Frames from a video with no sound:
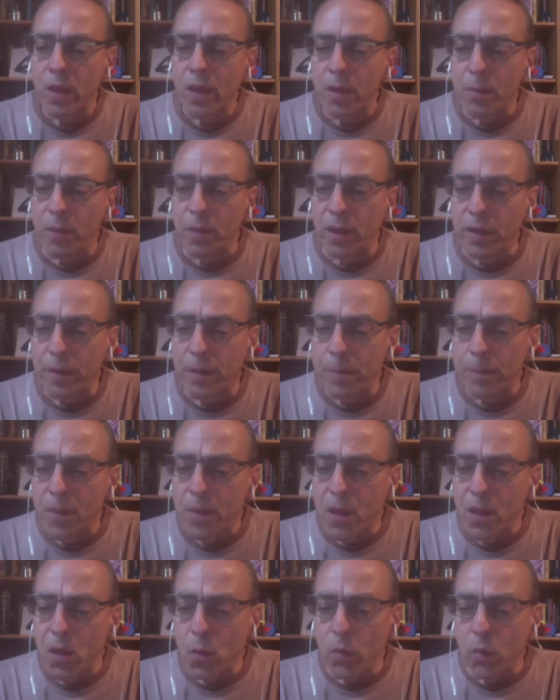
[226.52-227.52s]
But
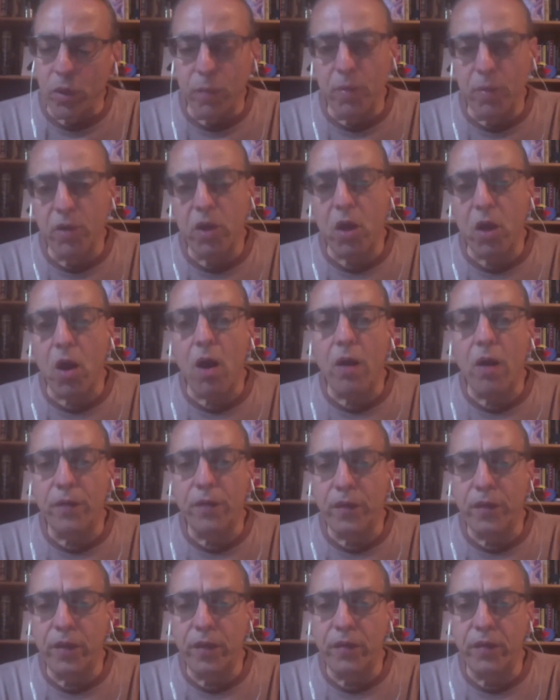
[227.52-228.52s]
when the Buddha
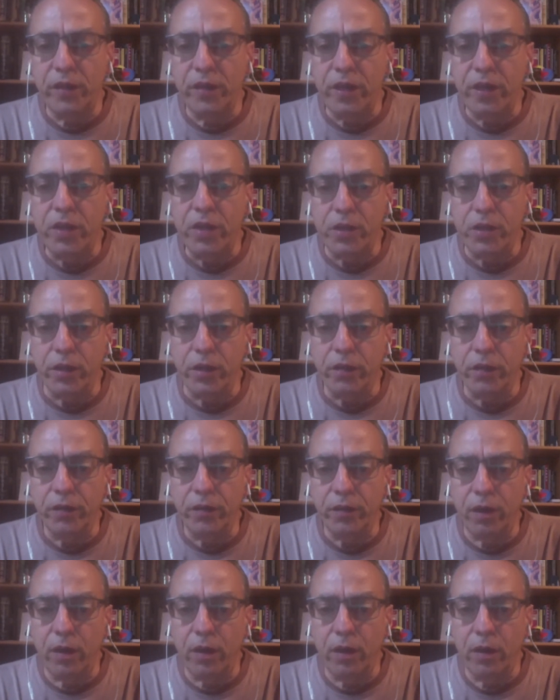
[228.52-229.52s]
offered his
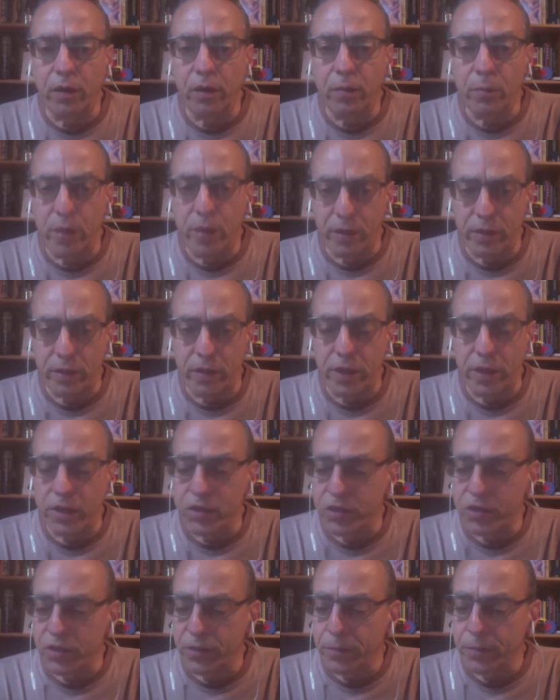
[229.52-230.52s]
teachings on
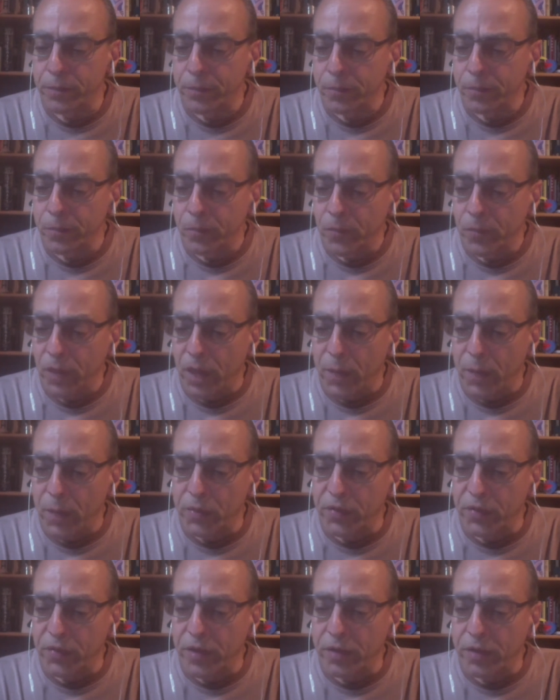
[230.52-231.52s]
meditation, he
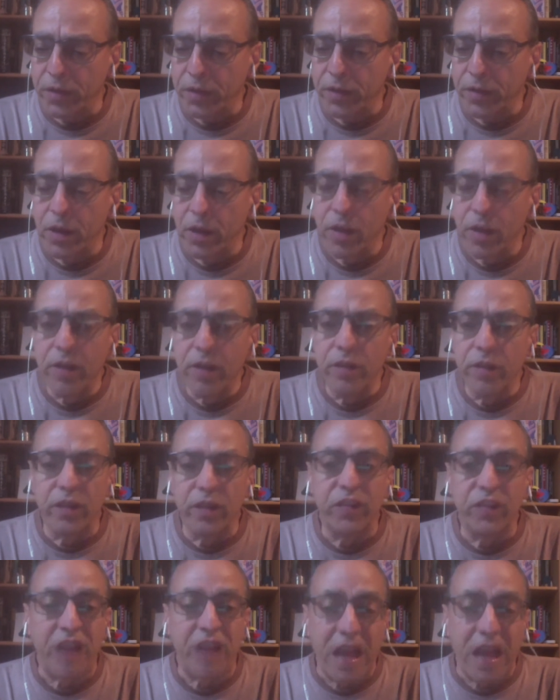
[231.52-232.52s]
presented the
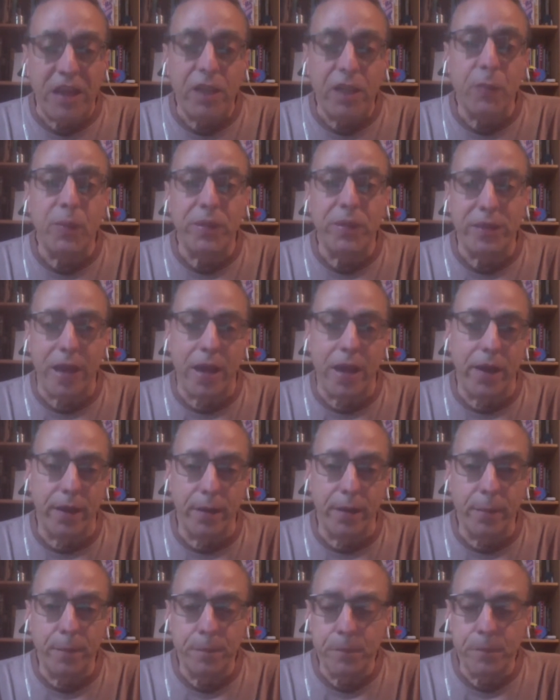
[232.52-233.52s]

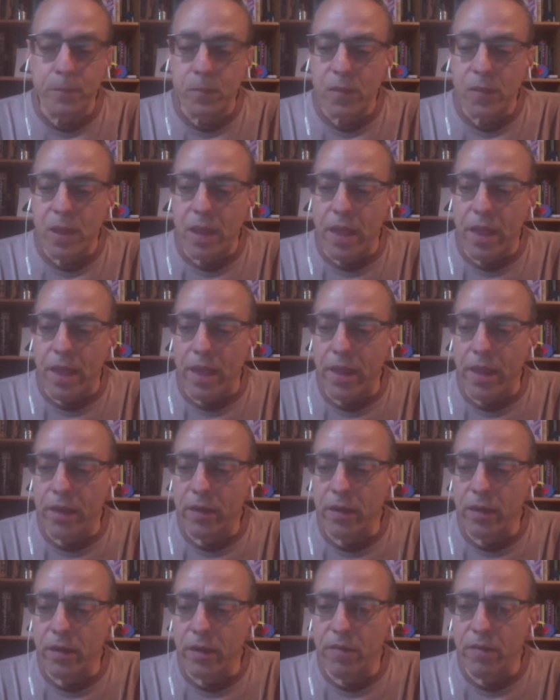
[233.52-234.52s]
satipatthana,
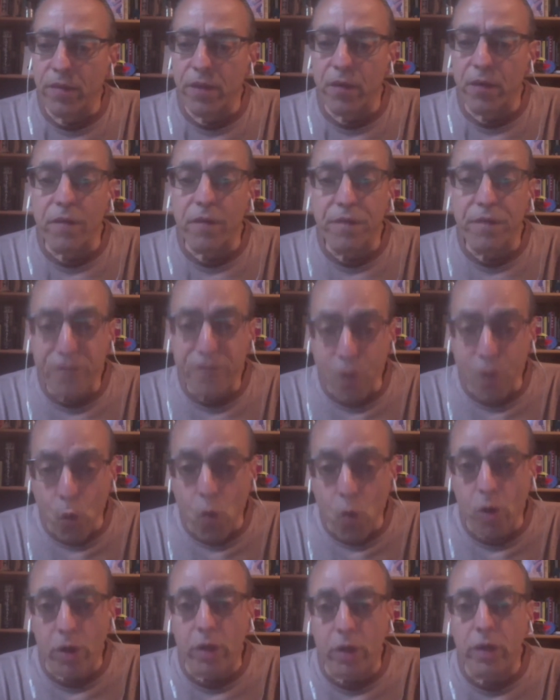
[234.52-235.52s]
and there are
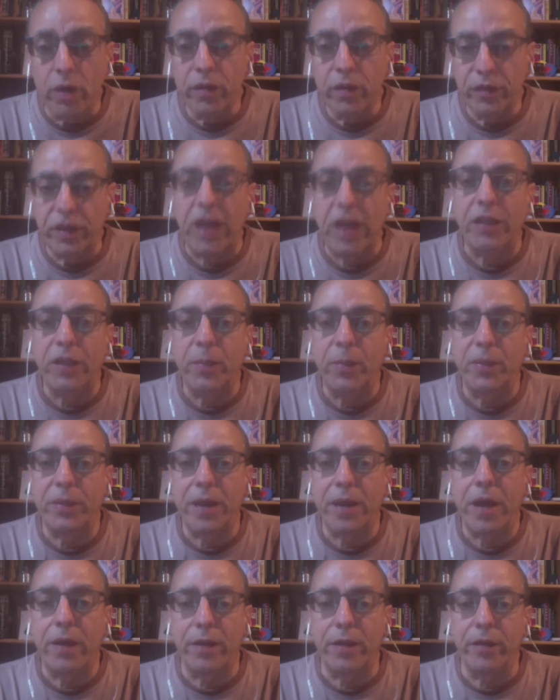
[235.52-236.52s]
4
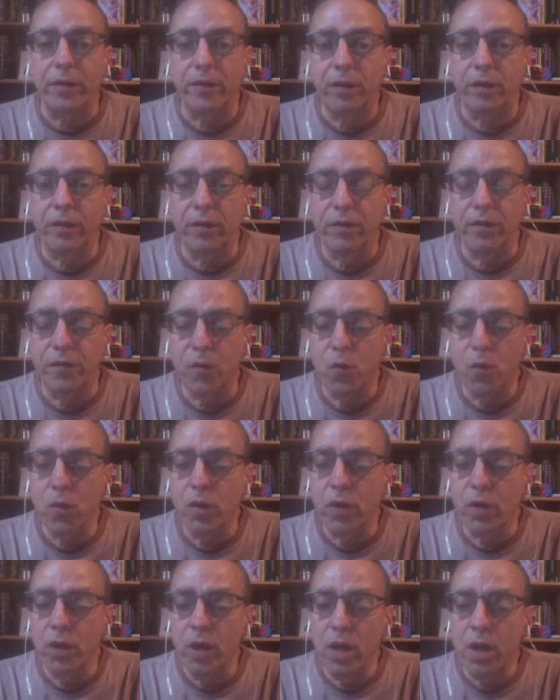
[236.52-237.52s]
satipatthanas. There are
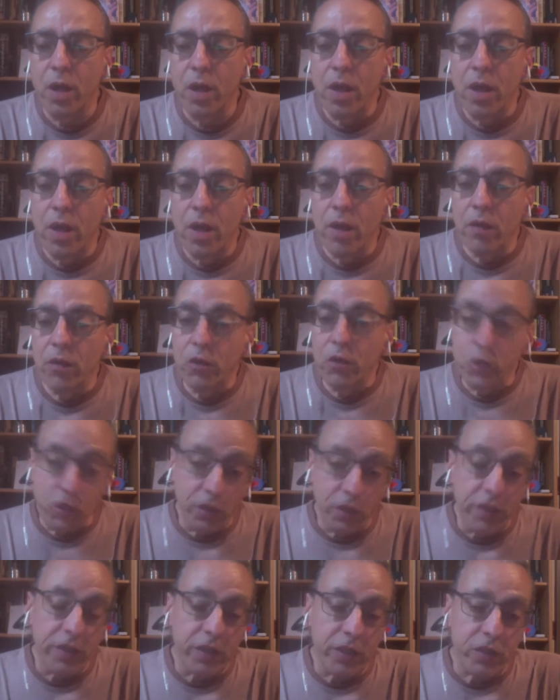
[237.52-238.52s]
4,
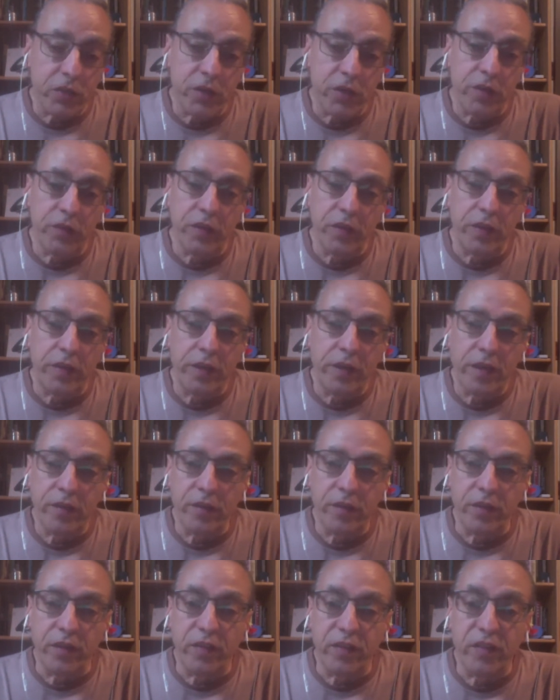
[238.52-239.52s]
usually they're translated as
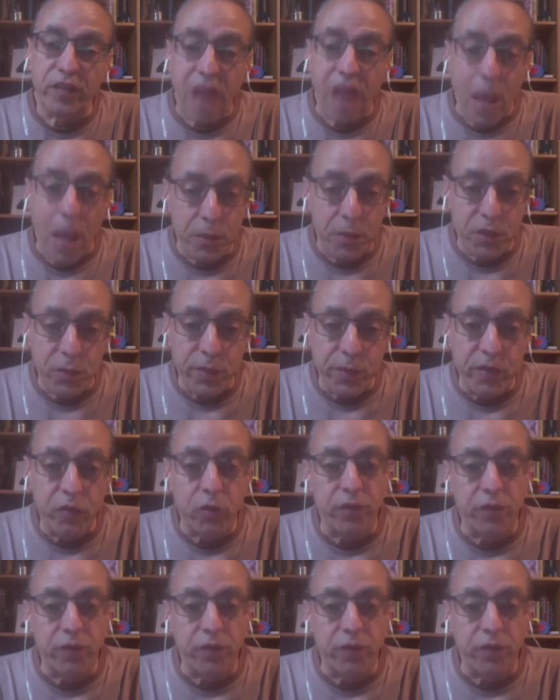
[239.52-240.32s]
the establishments or